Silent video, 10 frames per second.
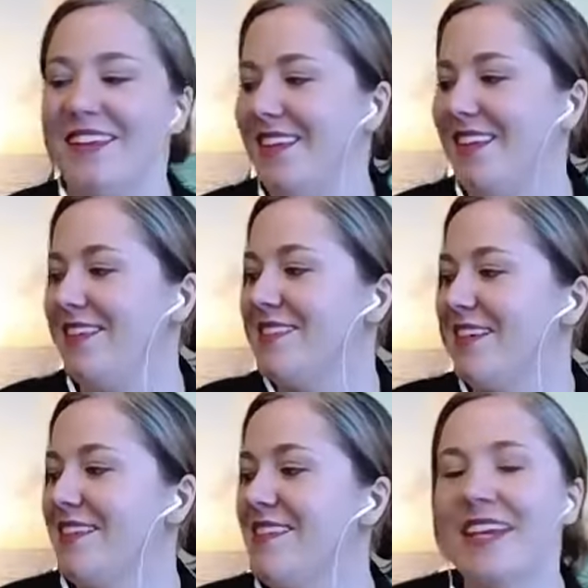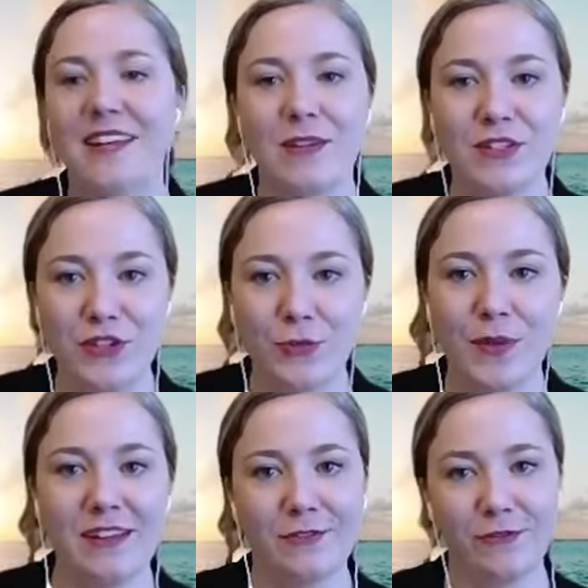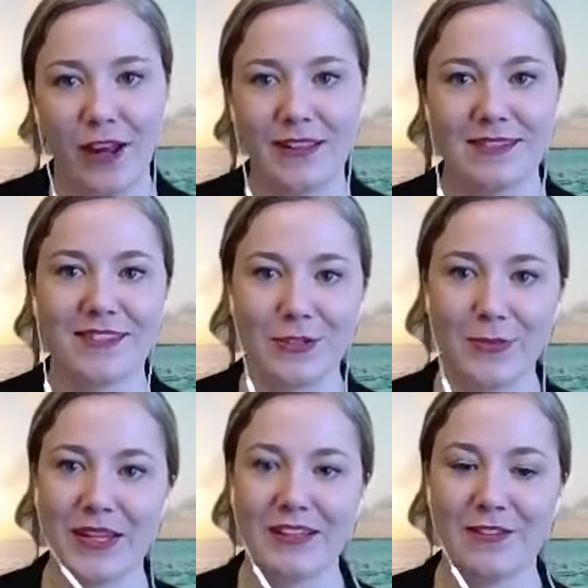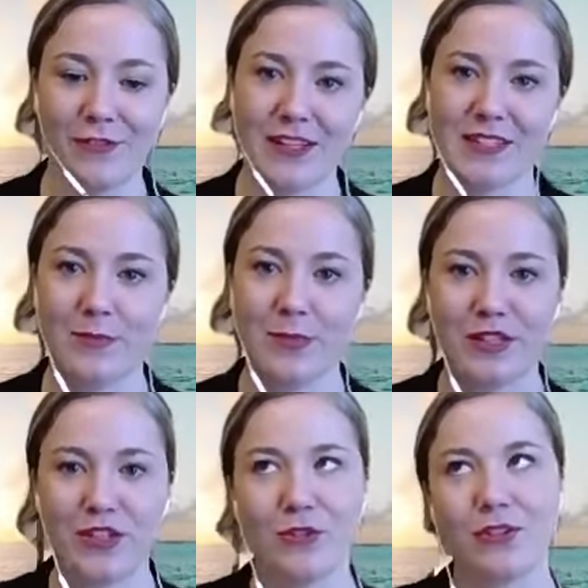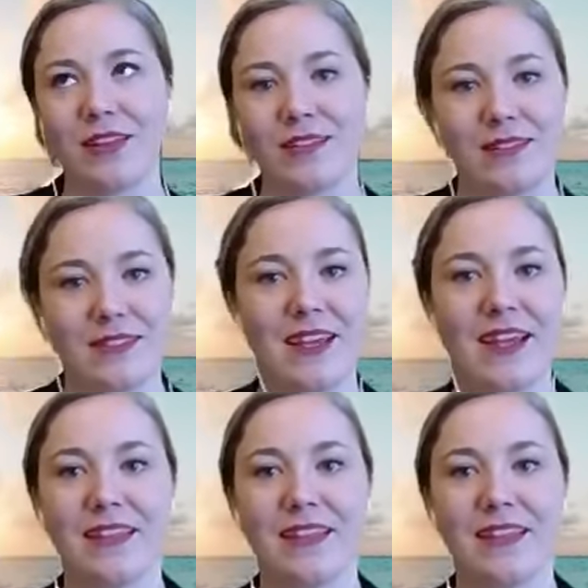It's like in Zeta, because you're making friends, but you're like saying that